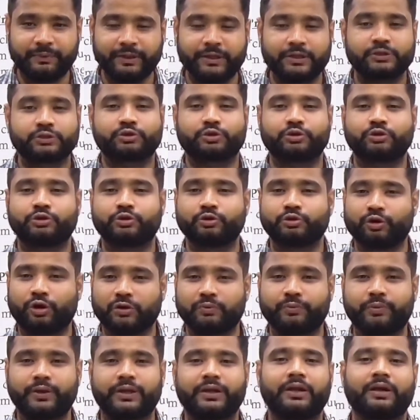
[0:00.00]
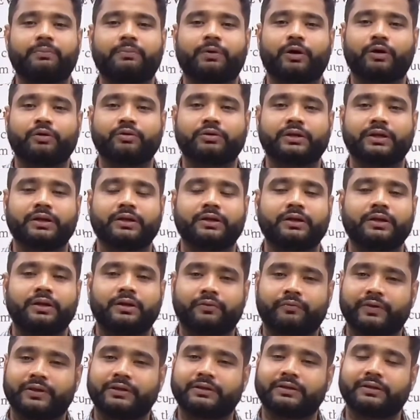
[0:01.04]
So do not worry about it.
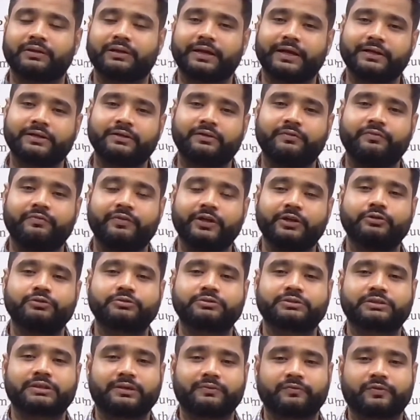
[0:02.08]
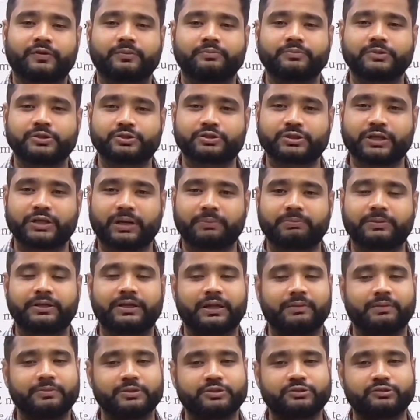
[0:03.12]
When the later videos come from this chapter,
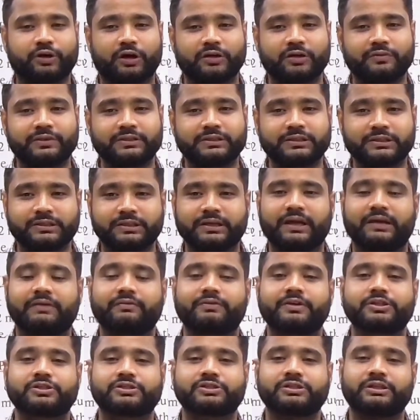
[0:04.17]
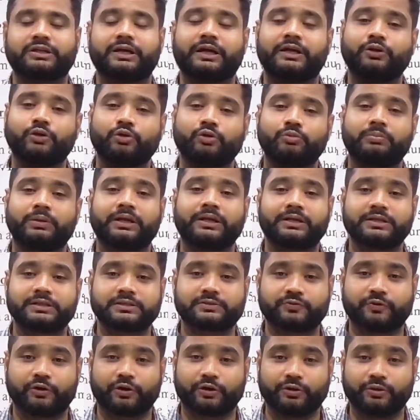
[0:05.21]
I'll be solving the derivation and numericals
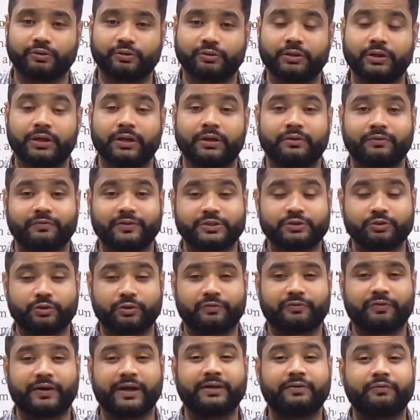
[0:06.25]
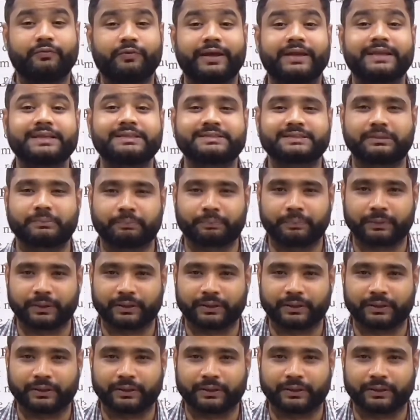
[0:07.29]
for you, which you'll find very simple.